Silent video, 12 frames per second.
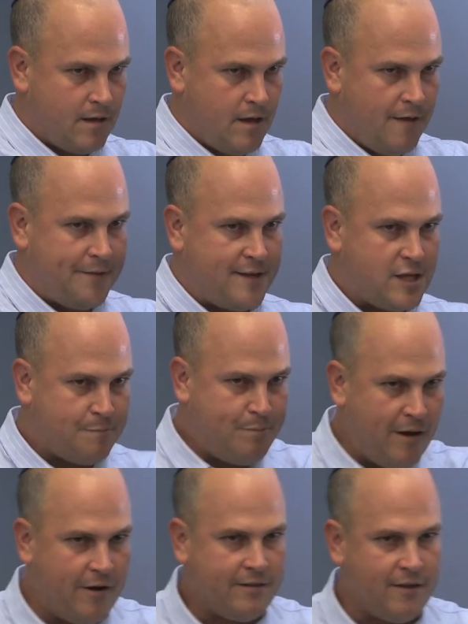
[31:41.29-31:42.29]
That the
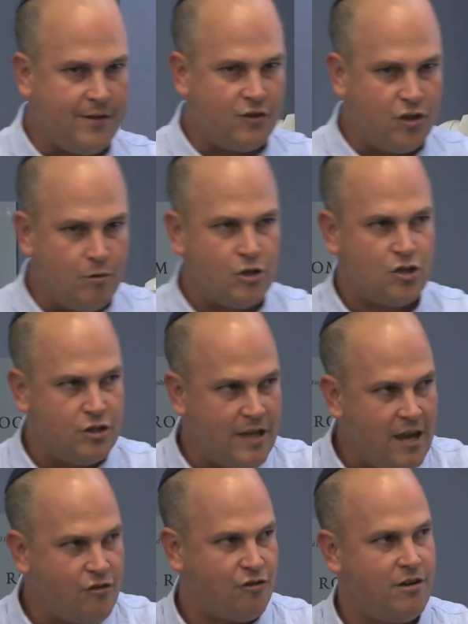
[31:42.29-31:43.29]
spirit of the Jewish
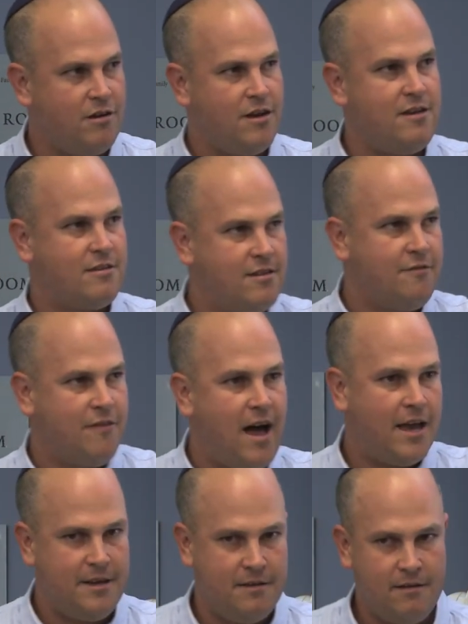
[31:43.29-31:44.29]
nation is
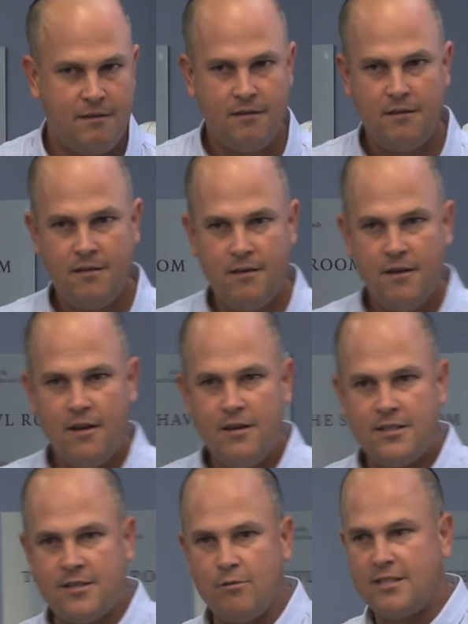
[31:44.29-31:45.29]
divine,
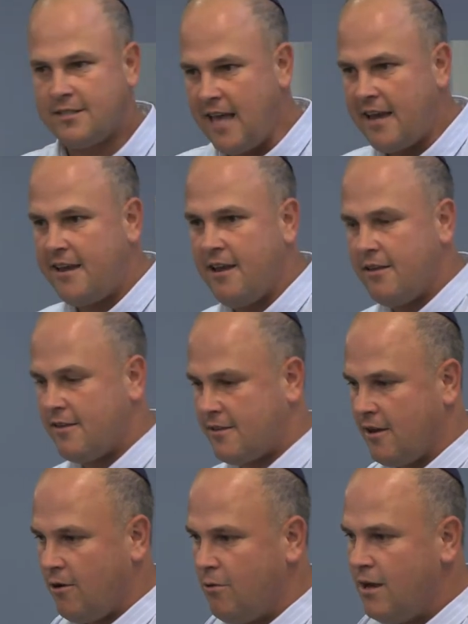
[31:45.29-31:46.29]
so, secu-
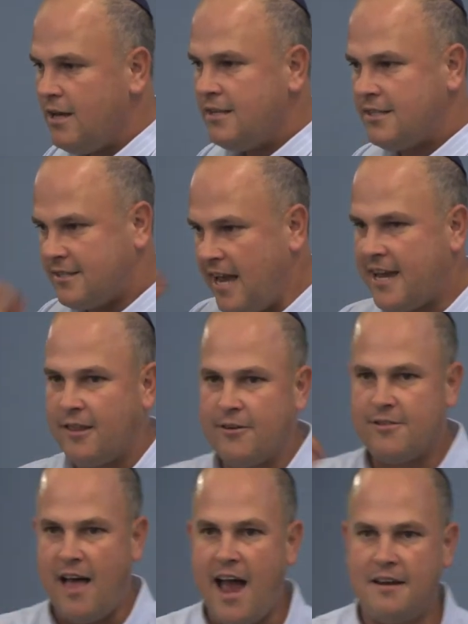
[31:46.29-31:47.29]
so secular
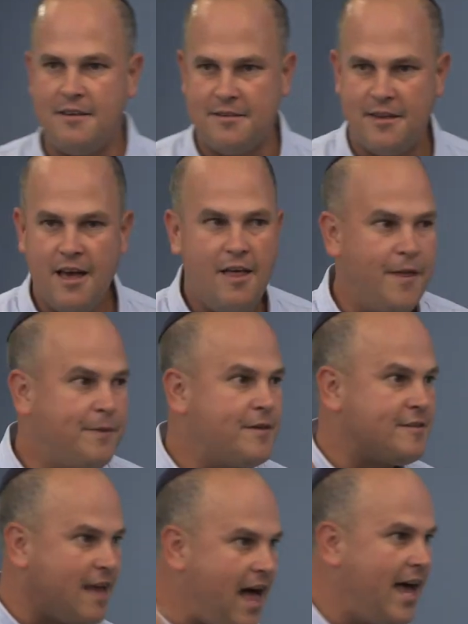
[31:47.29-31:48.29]
Zionists that
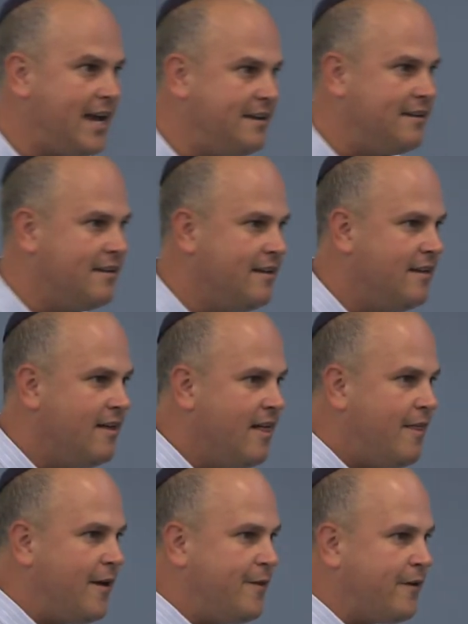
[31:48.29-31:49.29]
decide
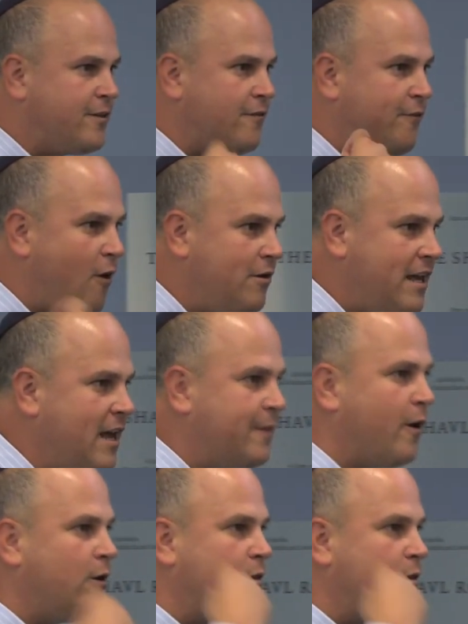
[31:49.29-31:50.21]
that they're devoting their